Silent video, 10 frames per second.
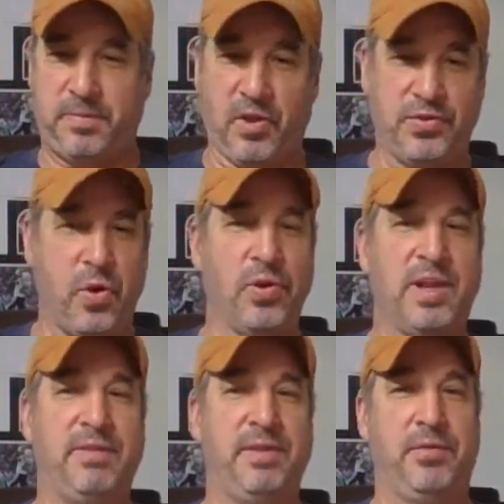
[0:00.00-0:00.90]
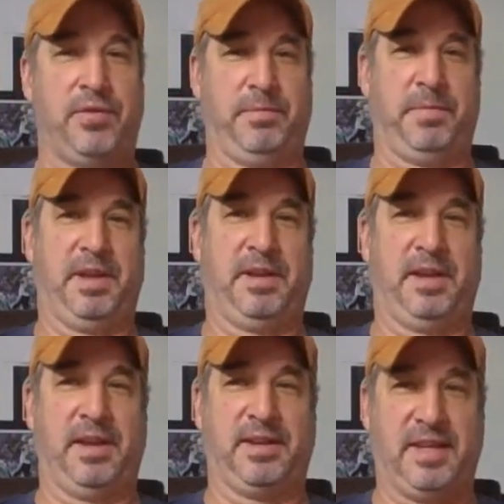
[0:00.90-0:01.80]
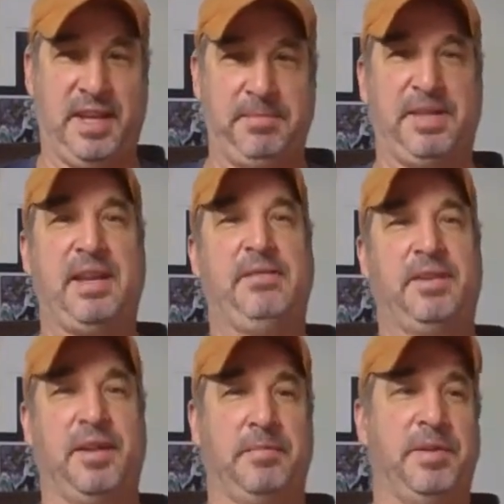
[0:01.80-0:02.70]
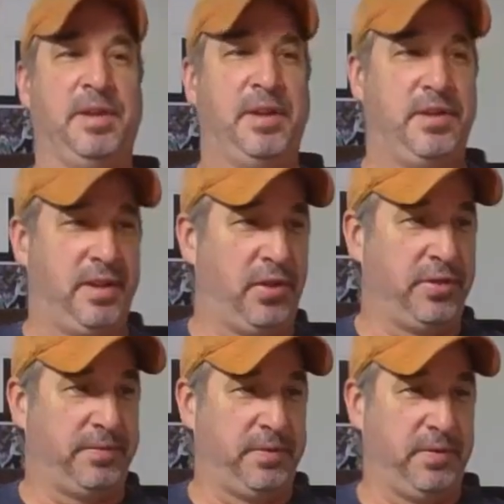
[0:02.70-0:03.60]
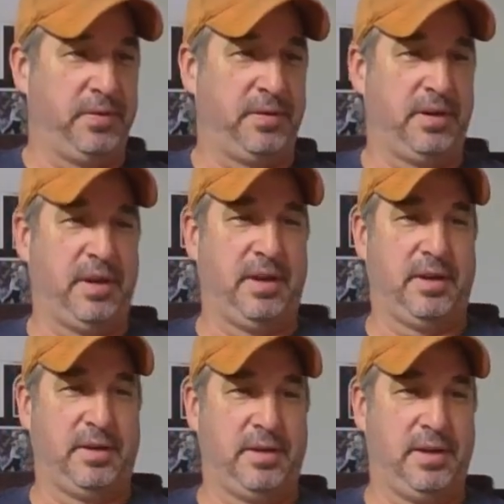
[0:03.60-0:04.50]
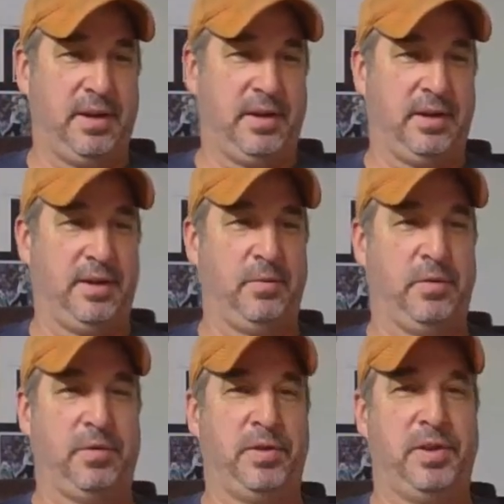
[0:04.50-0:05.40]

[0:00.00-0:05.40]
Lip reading: don't give in to them, and keep giving them the healthy food, and it will,